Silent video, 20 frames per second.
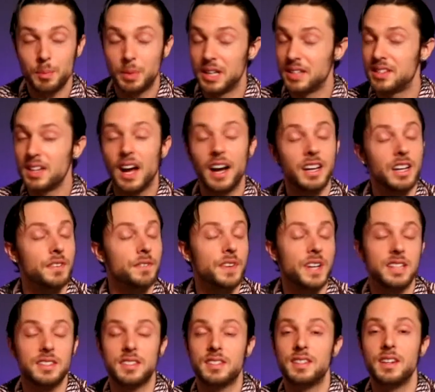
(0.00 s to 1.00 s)
but it's not gonna
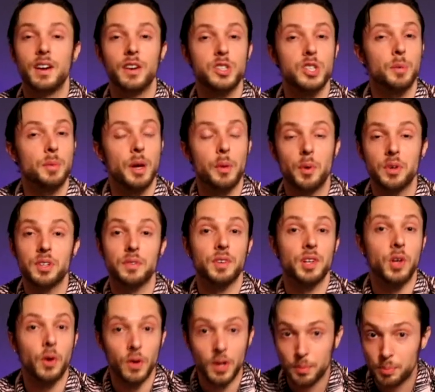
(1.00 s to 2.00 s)
fix a snare drum that wasn't
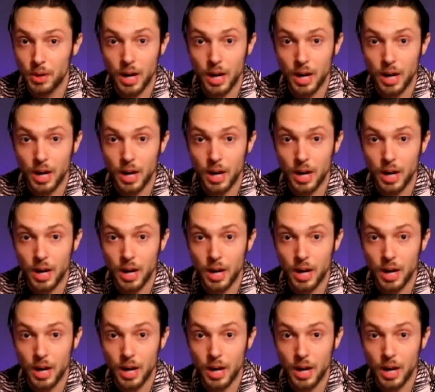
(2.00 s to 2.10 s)
recorded